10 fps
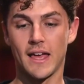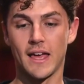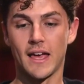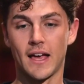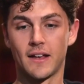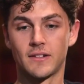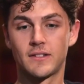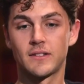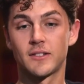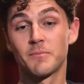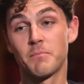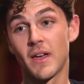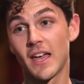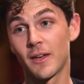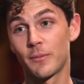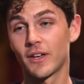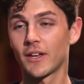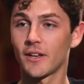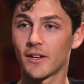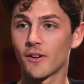and
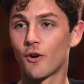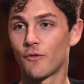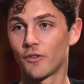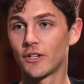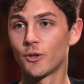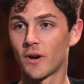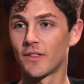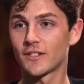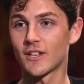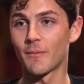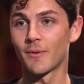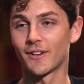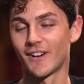maybe hopefully do one this summer.